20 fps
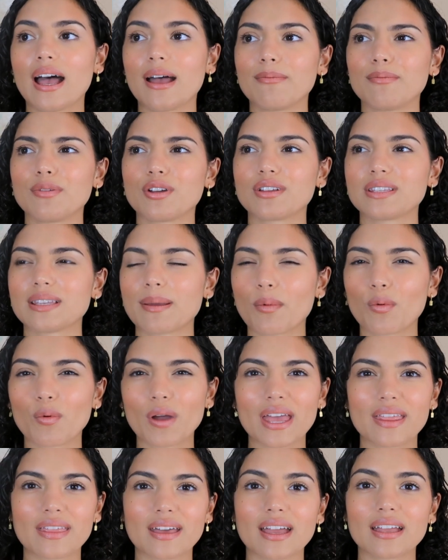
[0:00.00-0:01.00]
because I'm
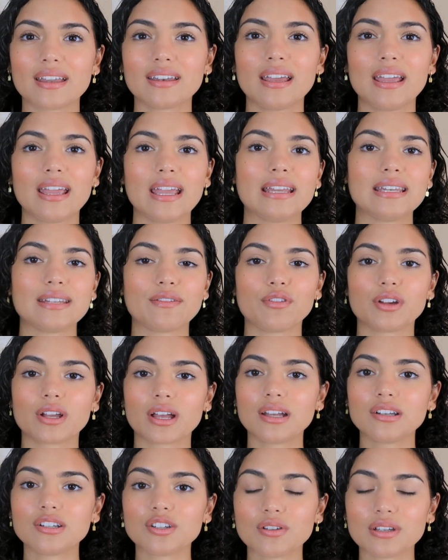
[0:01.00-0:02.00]
aware that in different
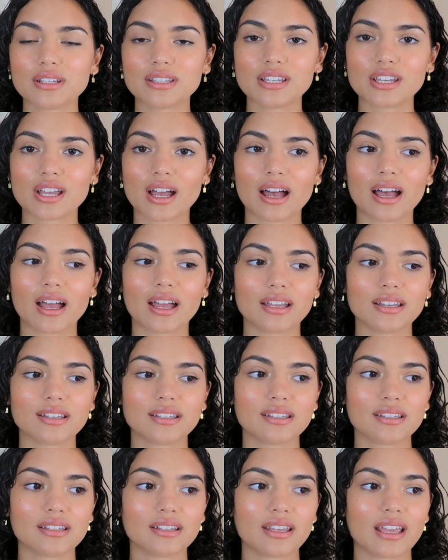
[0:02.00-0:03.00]
countries you
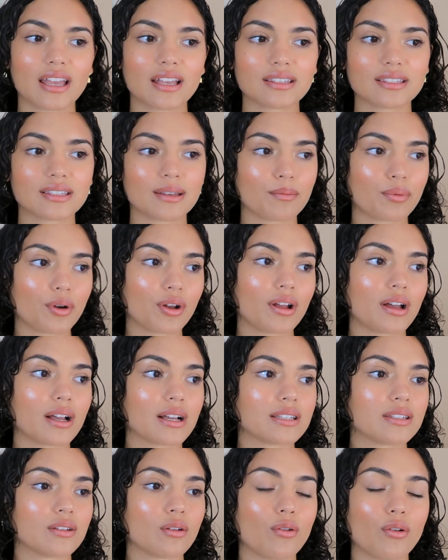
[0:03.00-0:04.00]
can't get some
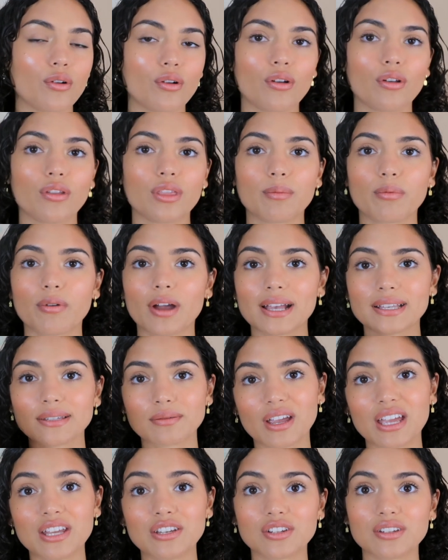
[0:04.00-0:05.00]
products, or the price
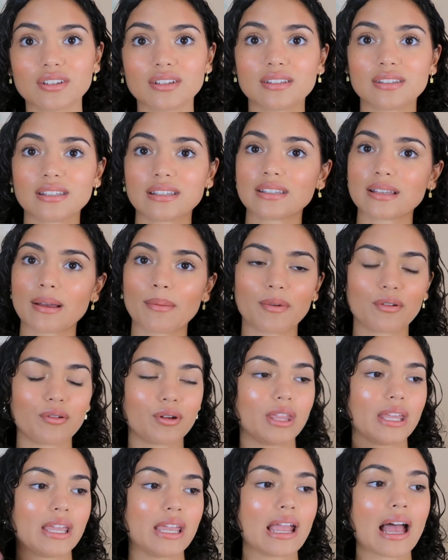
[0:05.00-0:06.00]
ranges, some are
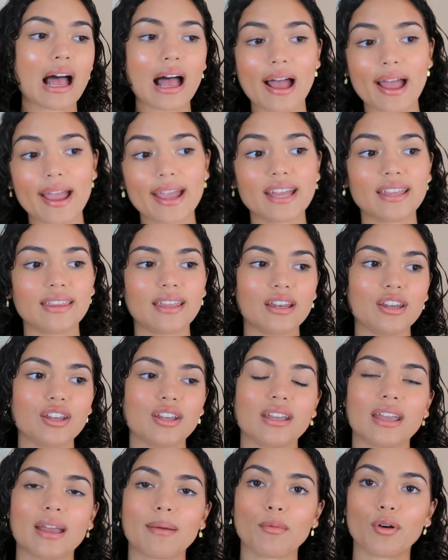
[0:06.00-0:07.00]
really high and then you
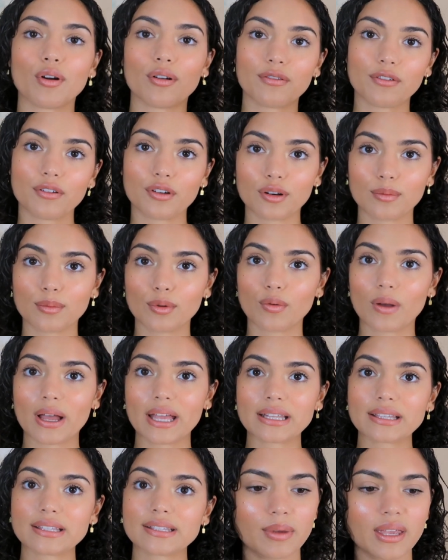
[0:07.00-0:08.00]
can get more affordable
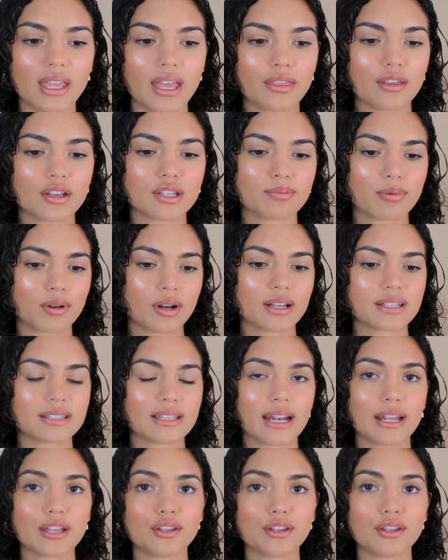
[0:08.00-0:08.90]
ones. But yeah, those products that I